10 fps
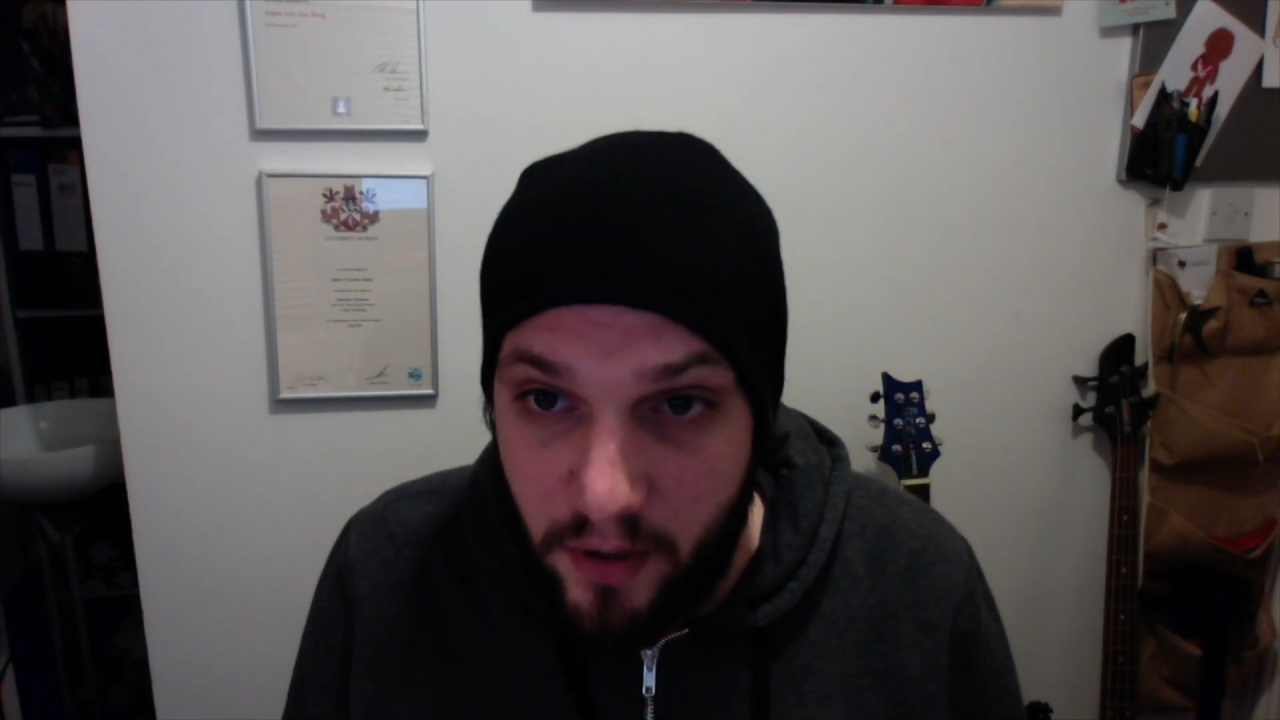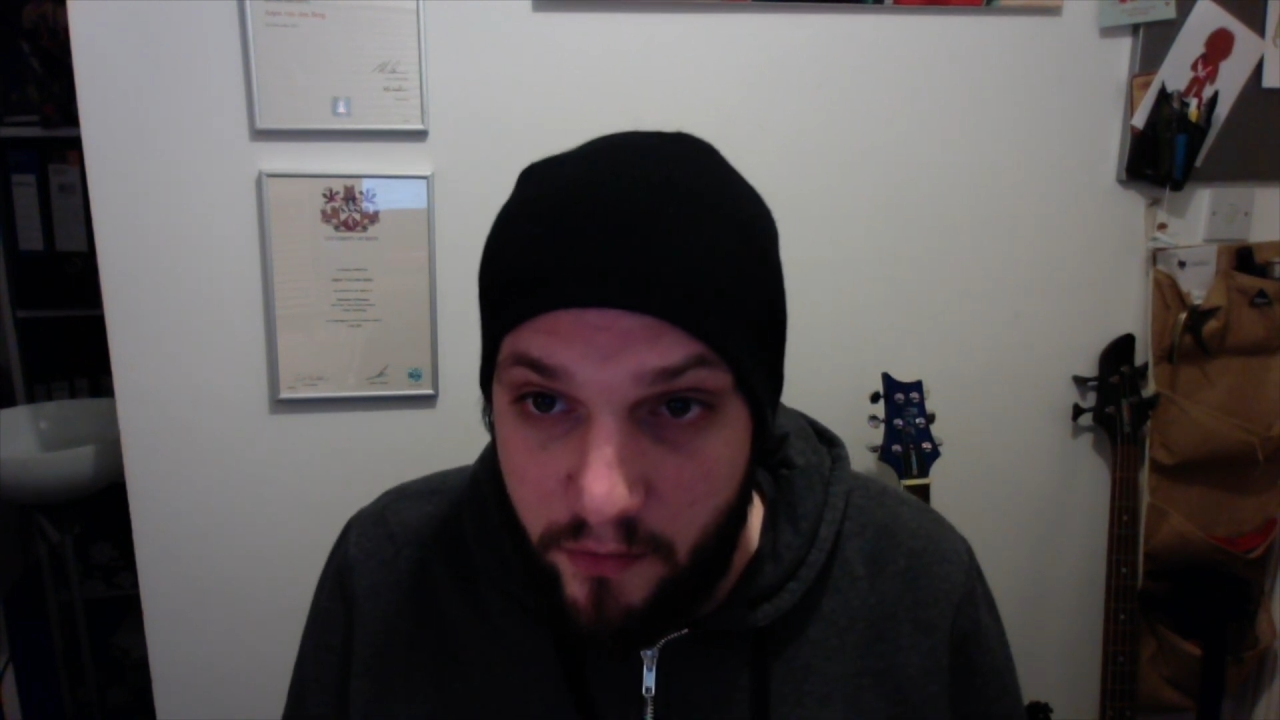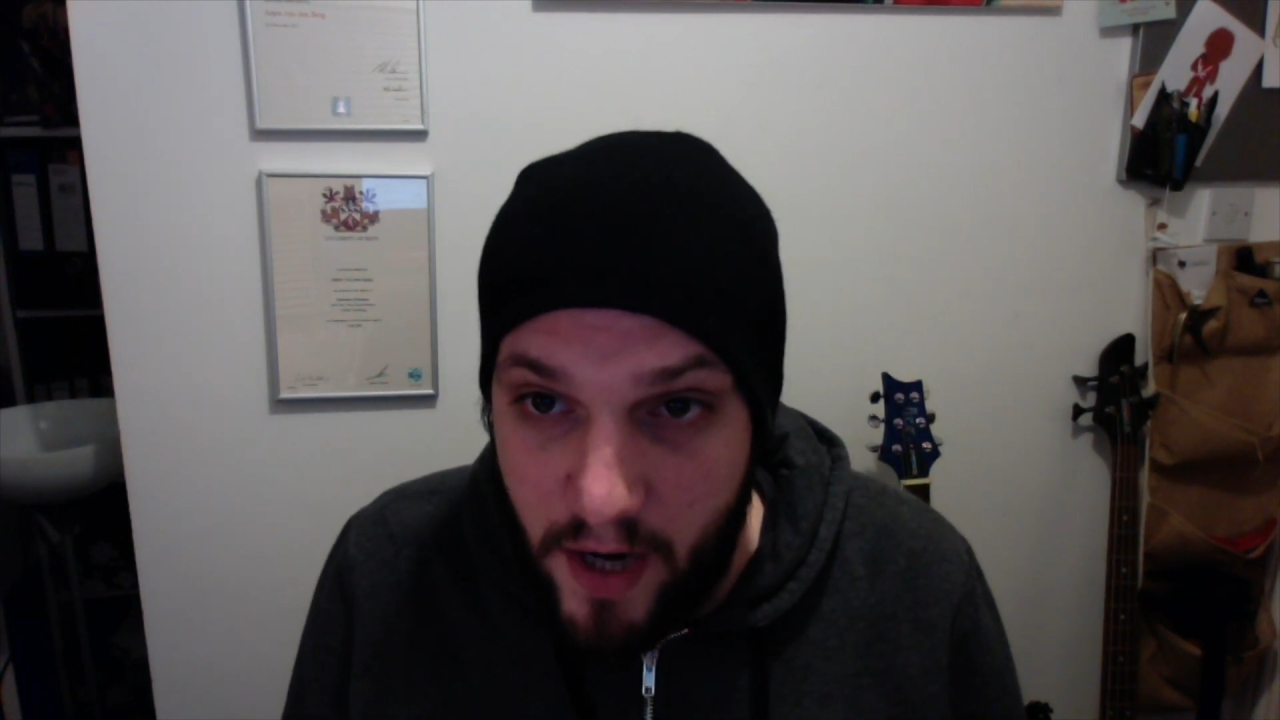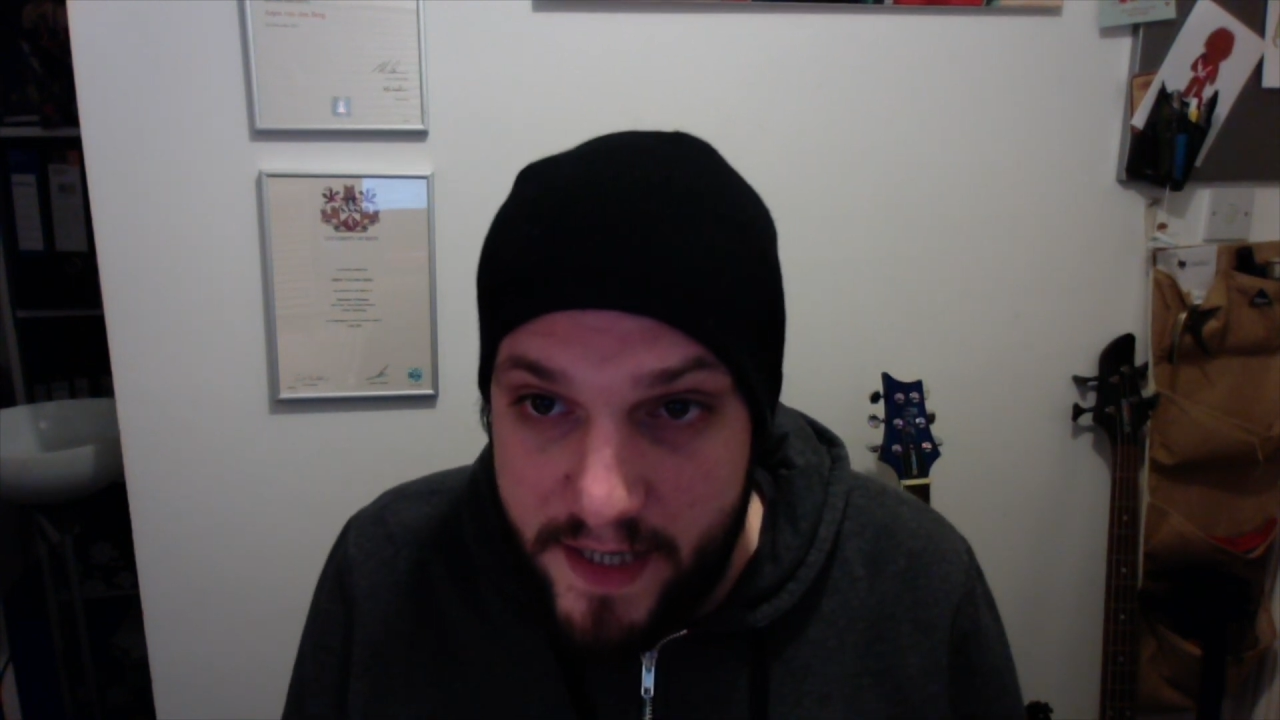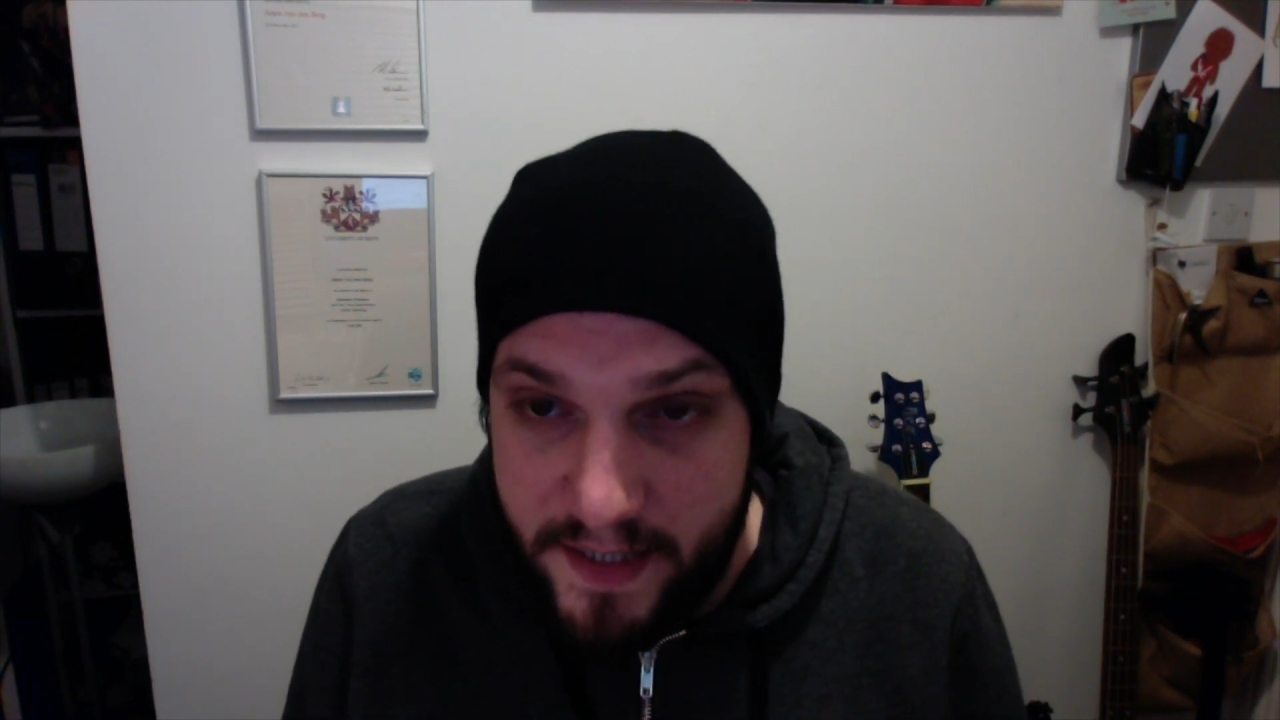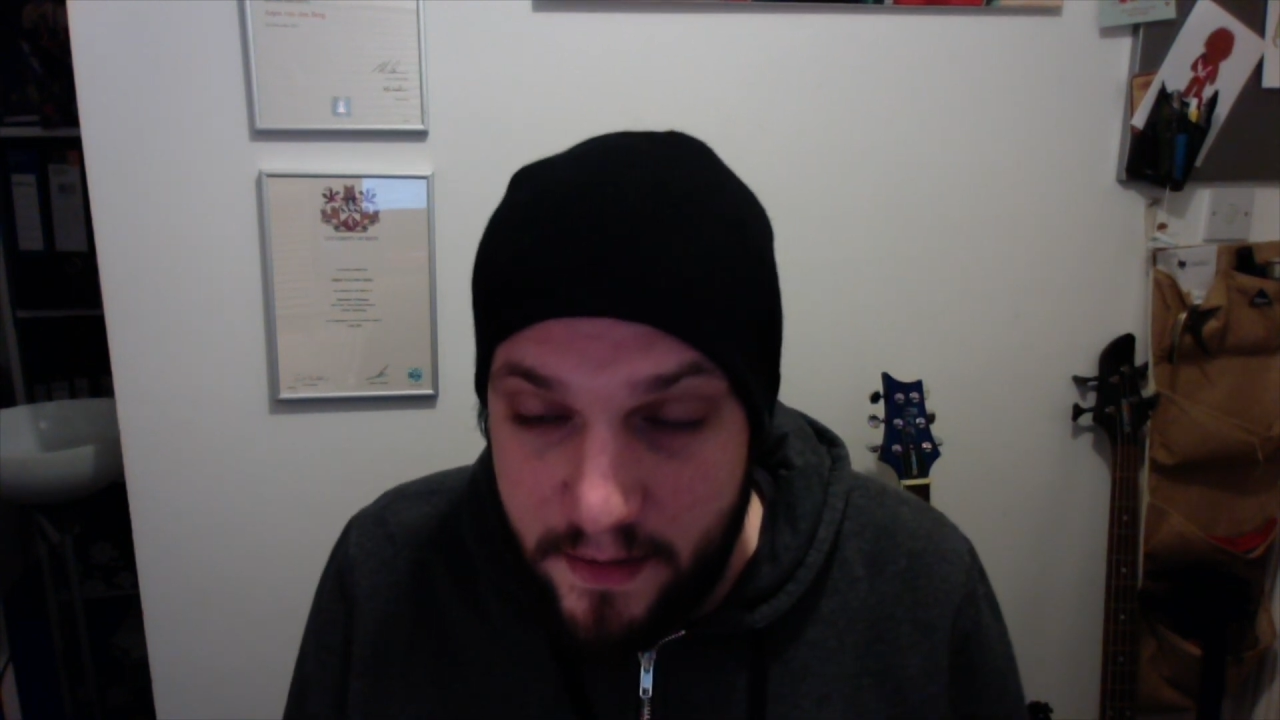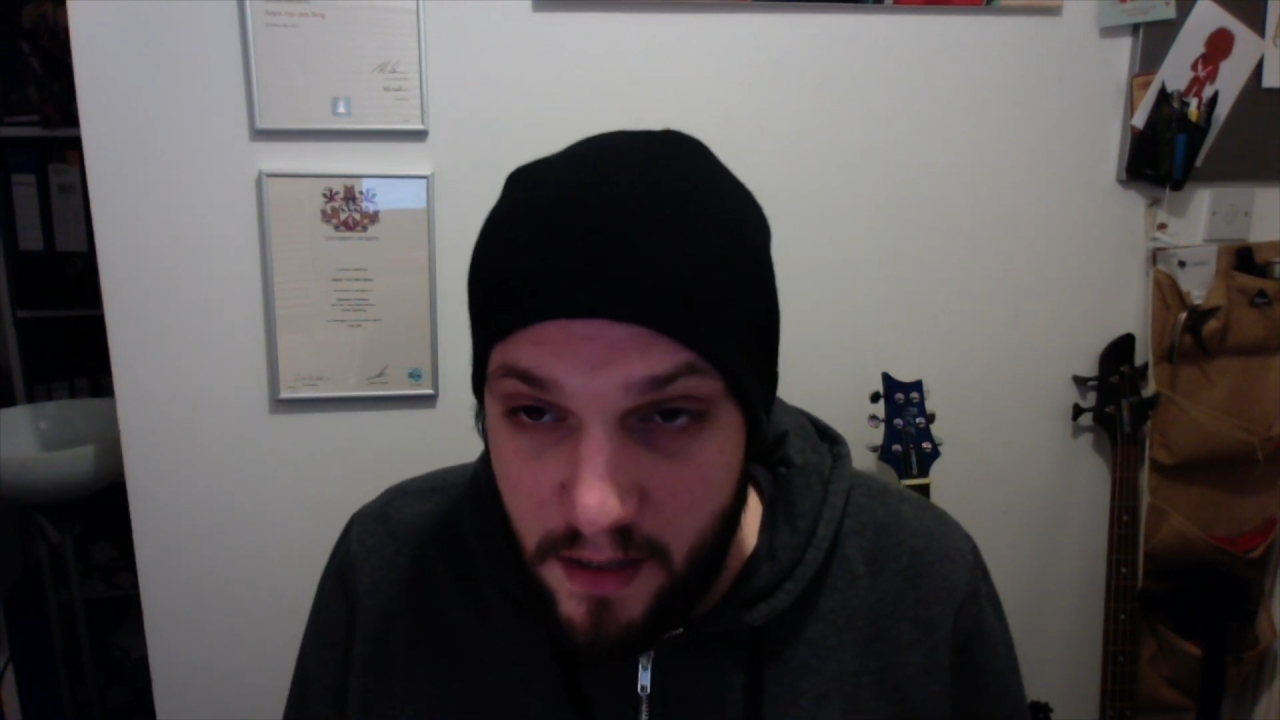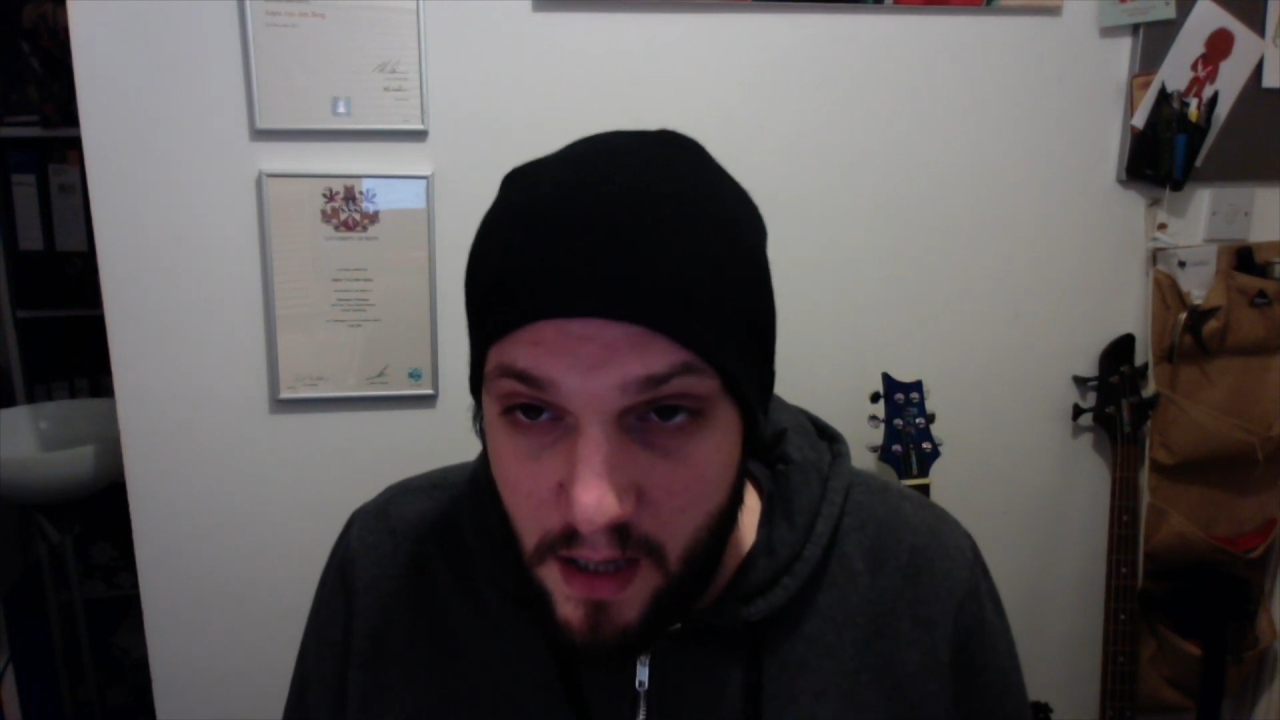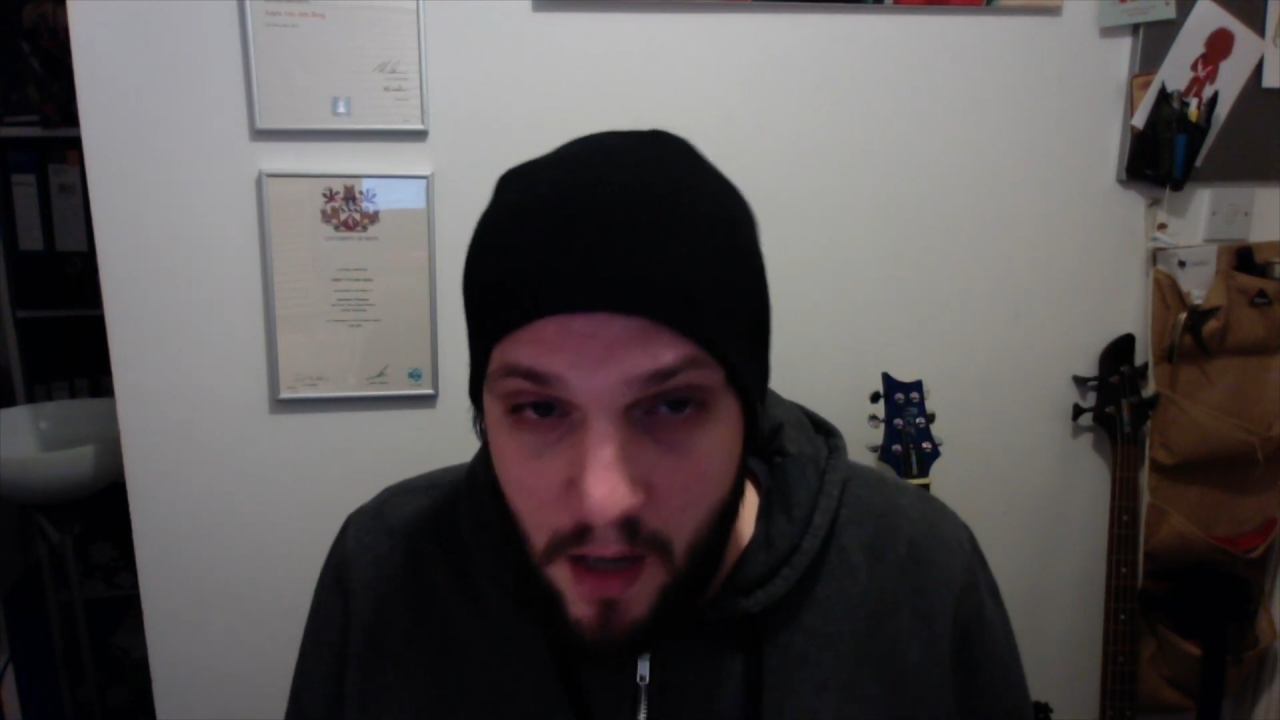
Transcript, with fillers: horizon.